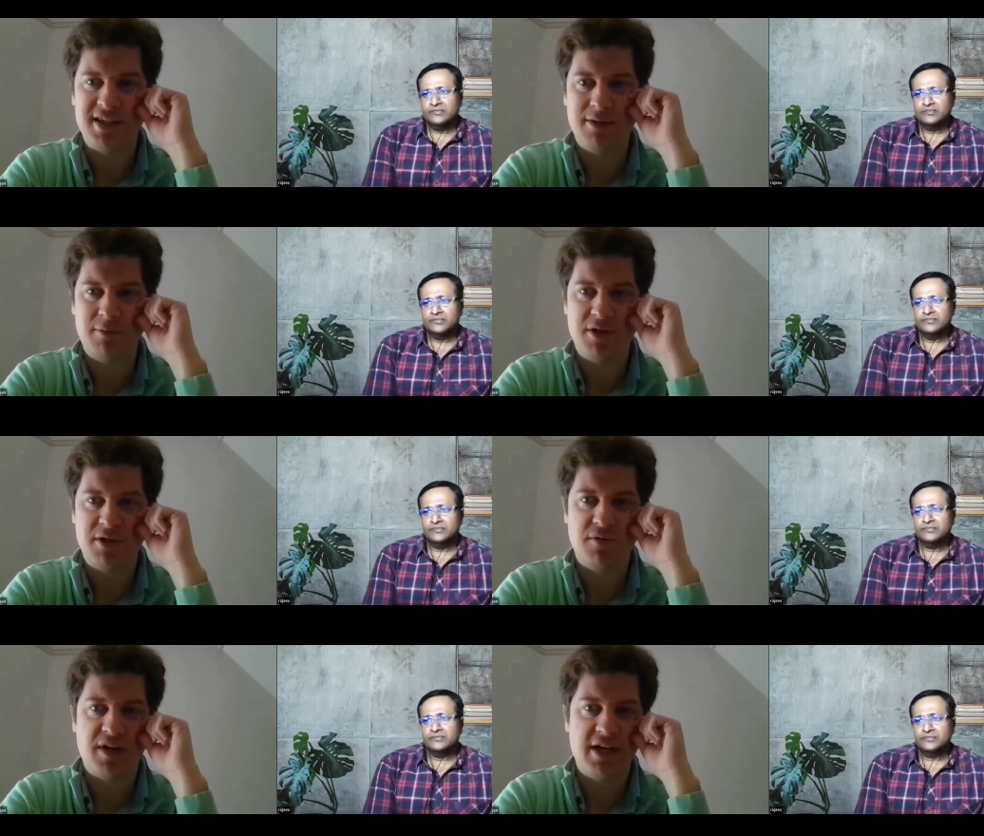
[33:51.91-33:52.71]

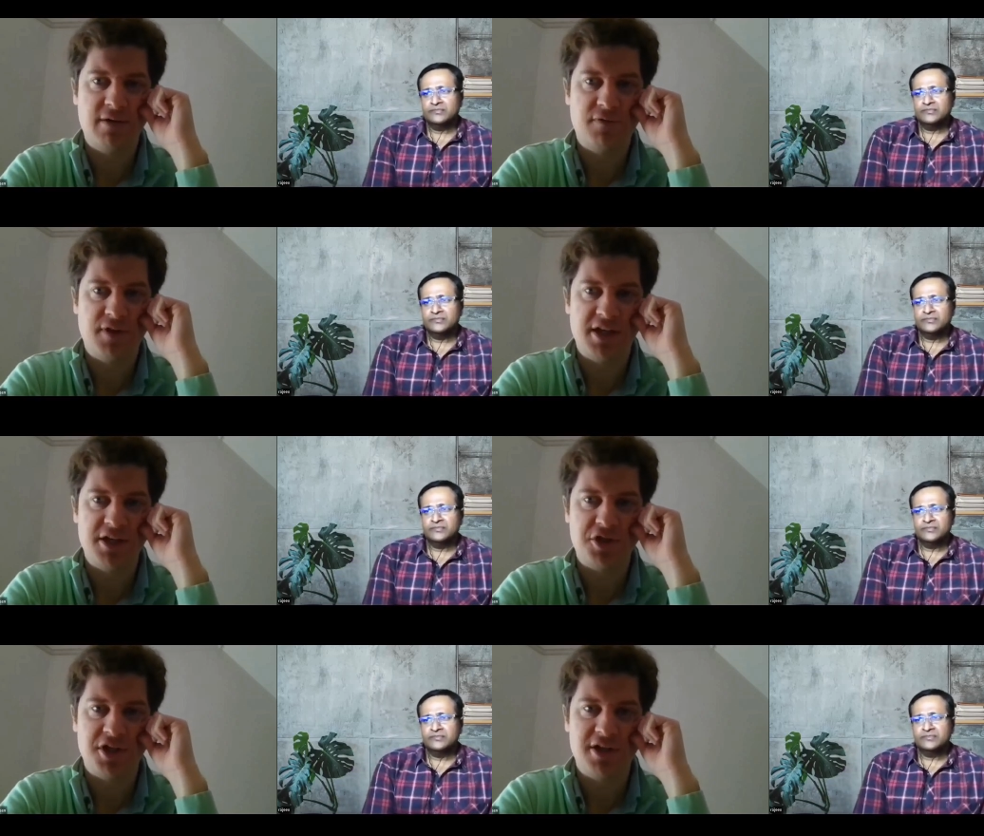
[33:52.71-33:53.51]
Speaker 1: recently when you have high
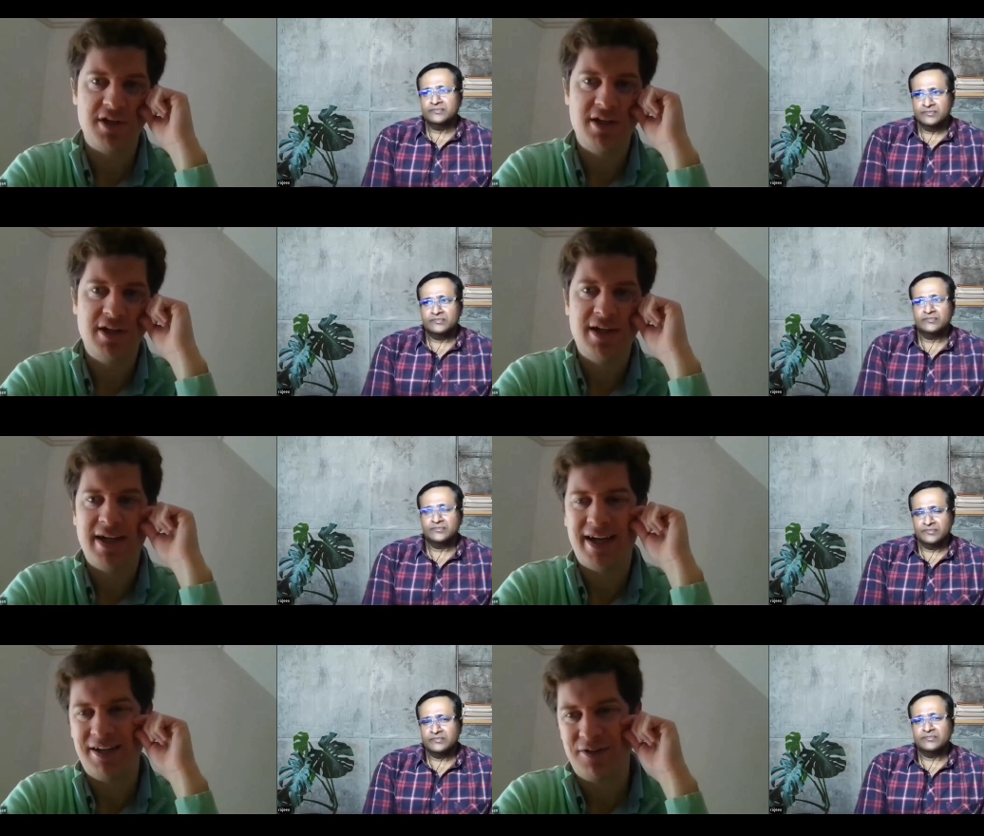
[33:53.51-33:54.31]

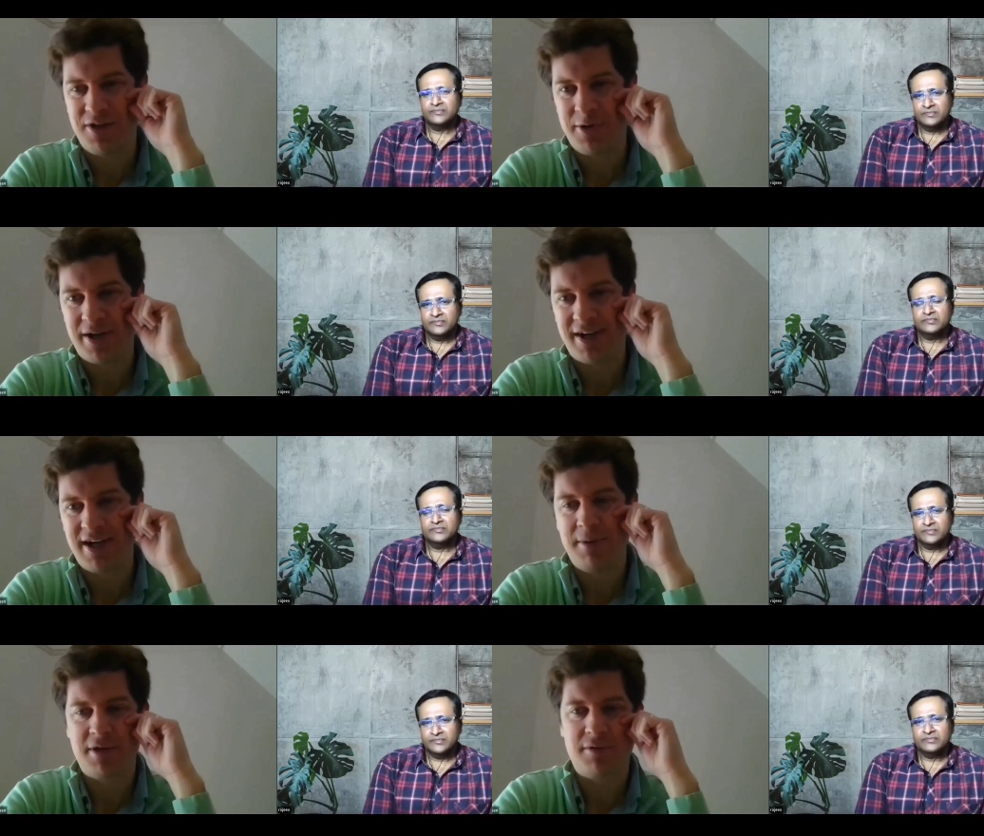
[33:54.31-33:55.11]
inflation and
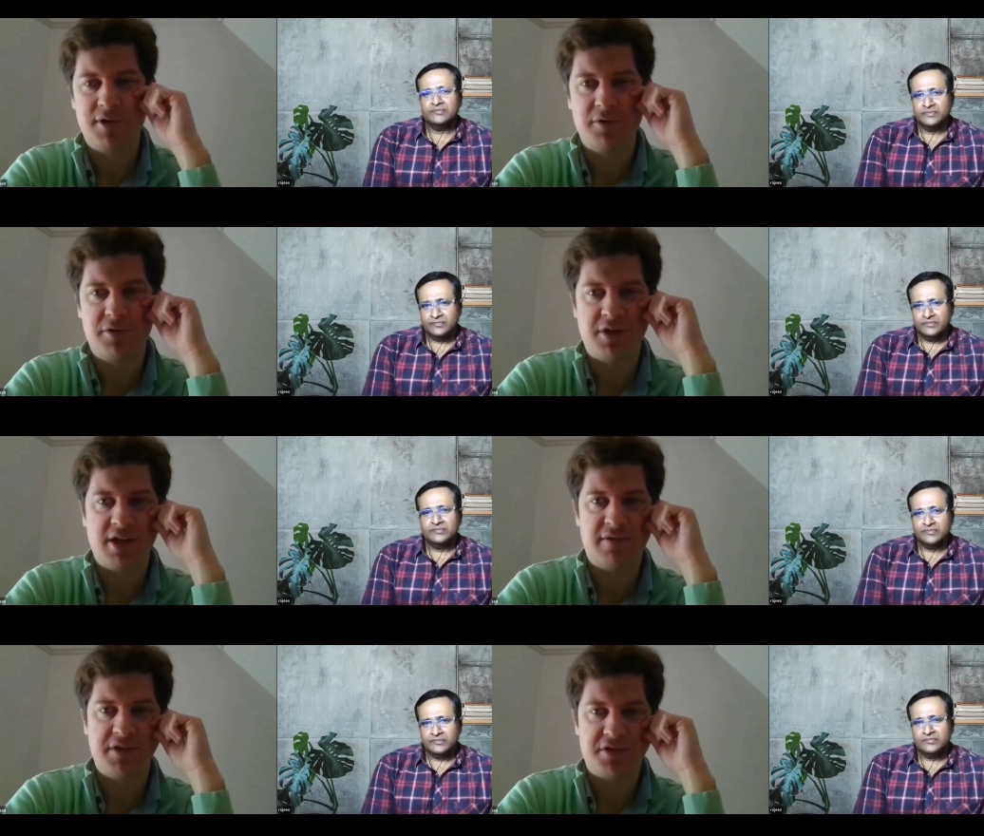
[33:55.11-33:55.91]
low economic
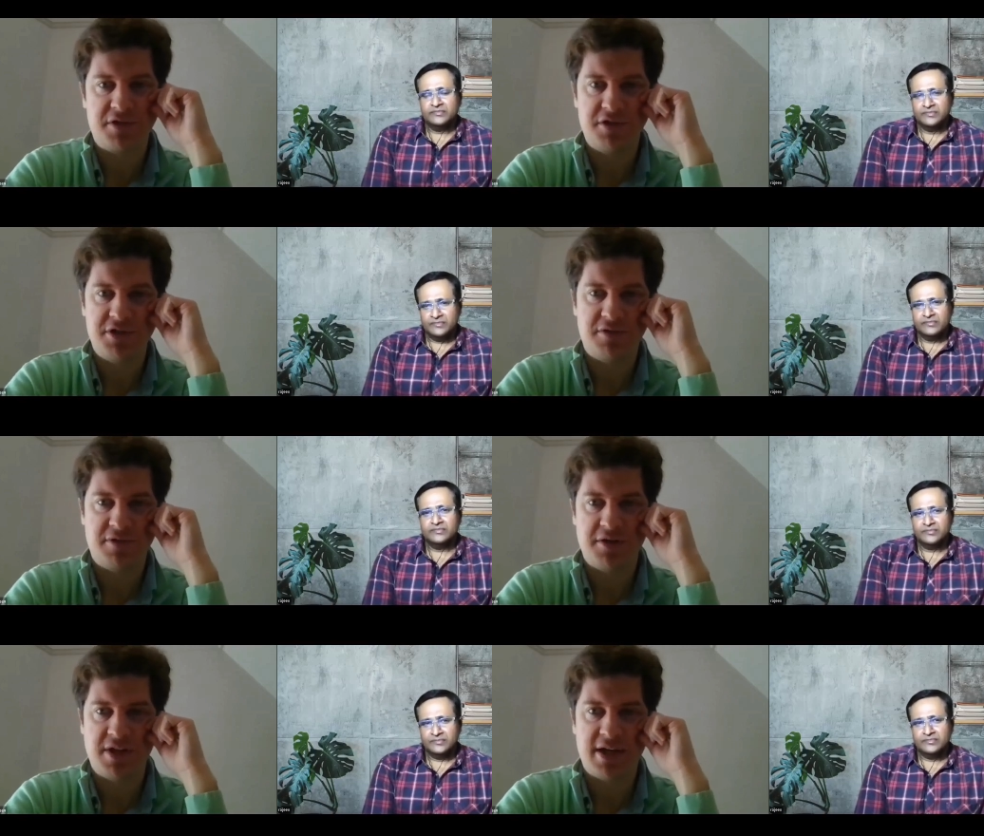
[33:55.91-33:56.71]
growth and a lot of
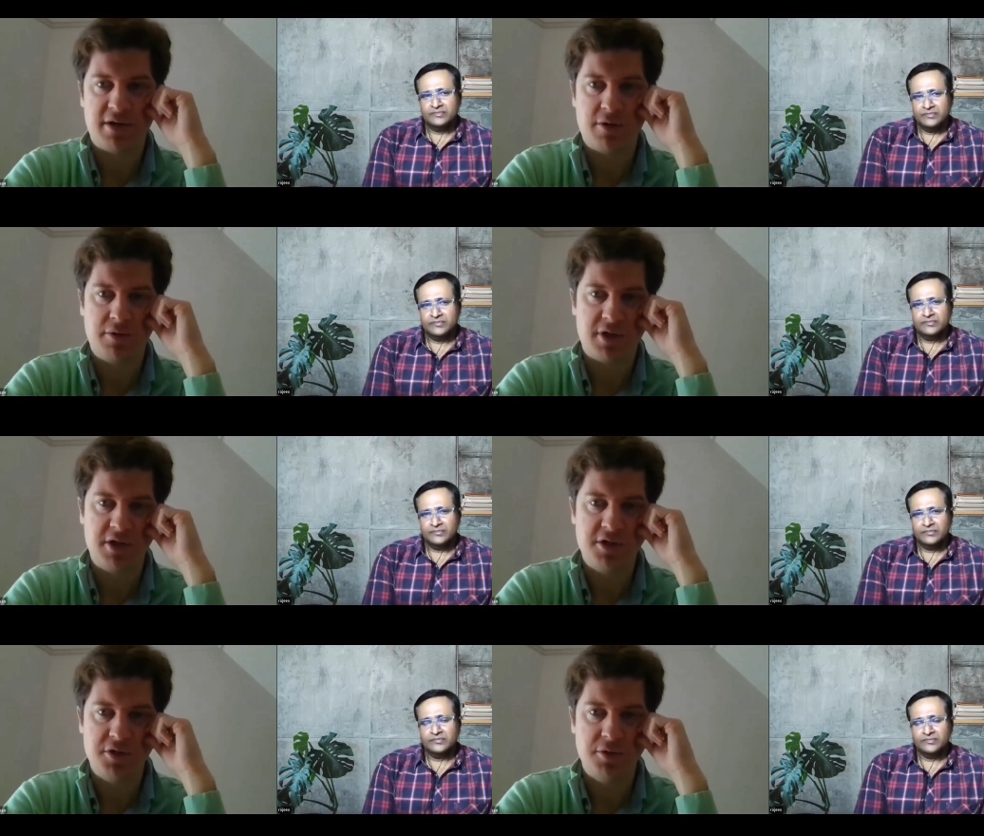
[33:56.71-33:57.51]
uncertainty around
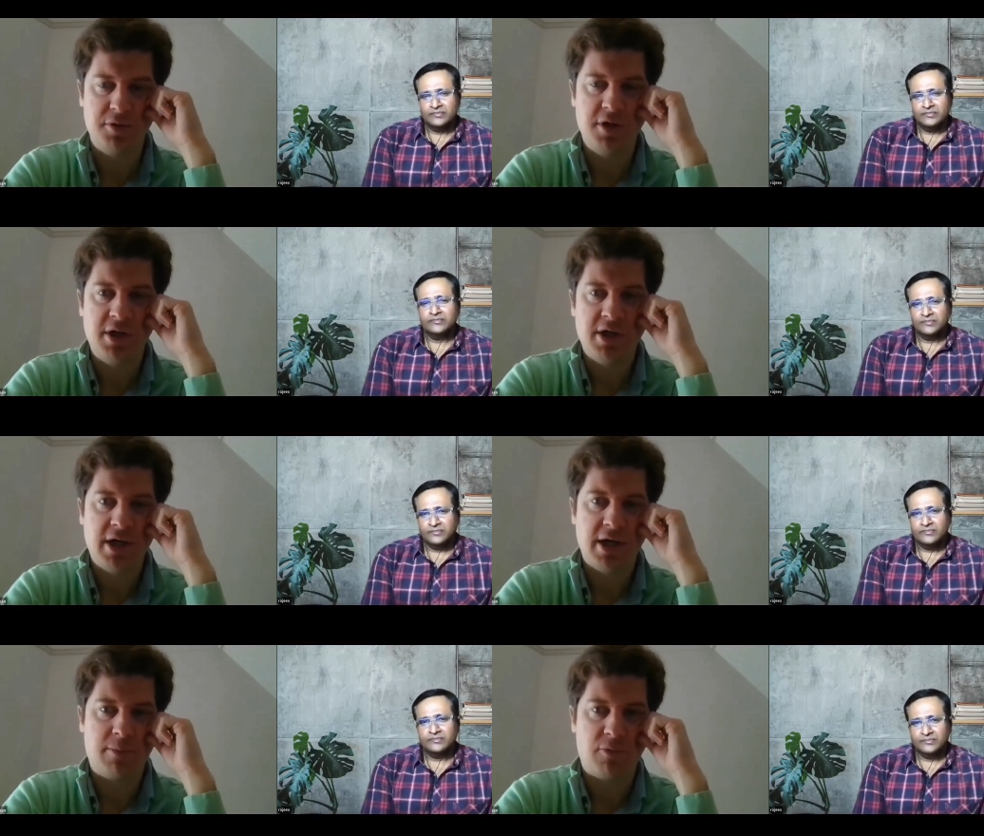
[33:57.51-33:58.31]
that, gold can
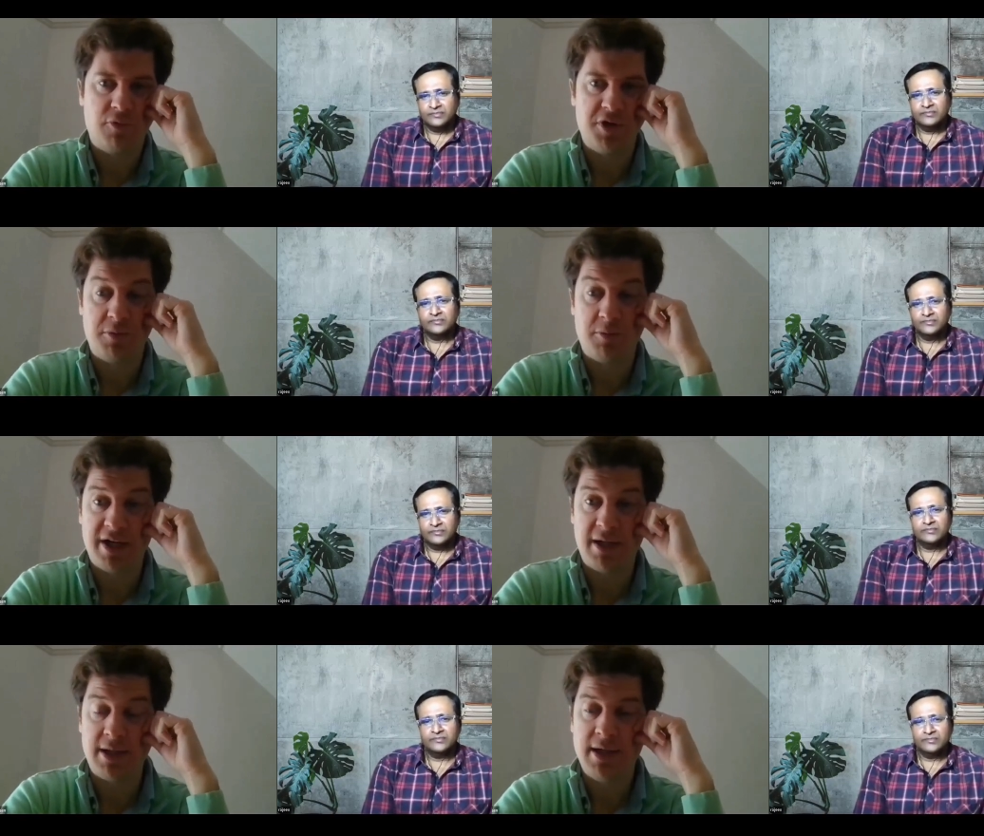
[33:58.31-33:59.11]
do um,
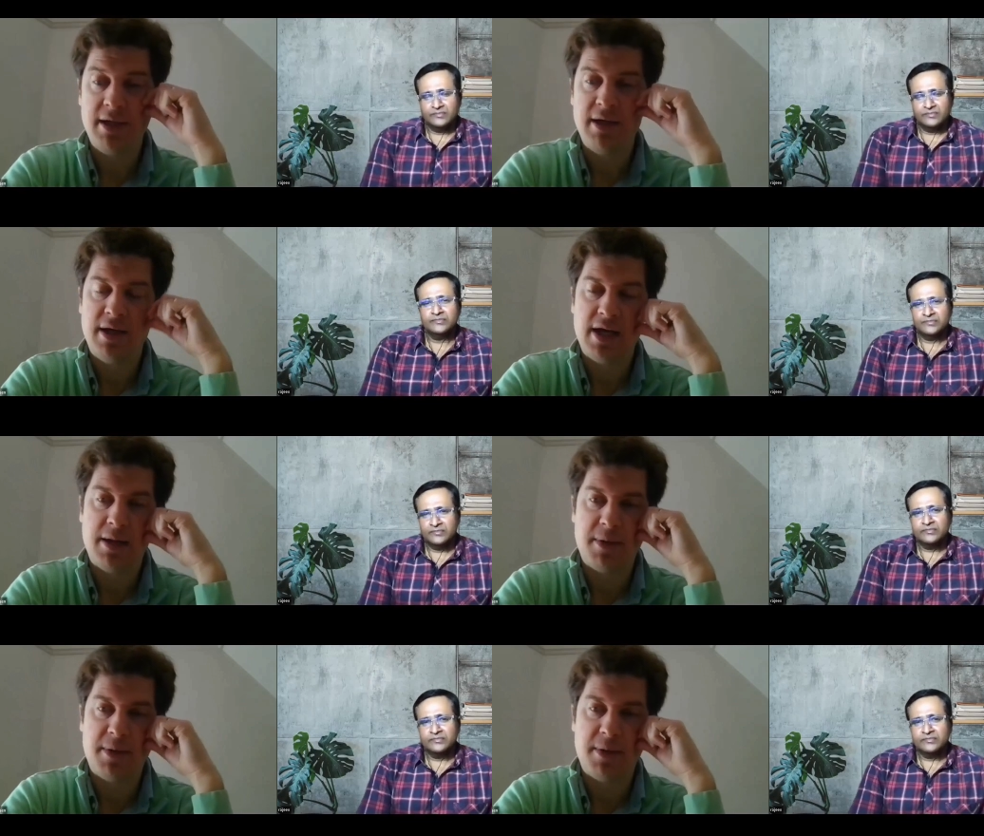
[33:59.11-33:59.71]
really well.